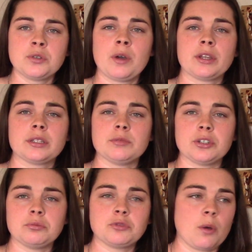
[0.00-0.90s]
do I want them
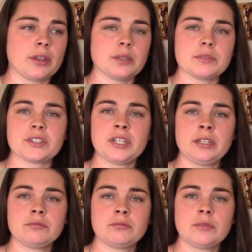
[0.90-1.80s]
to do? Don't want them to sit.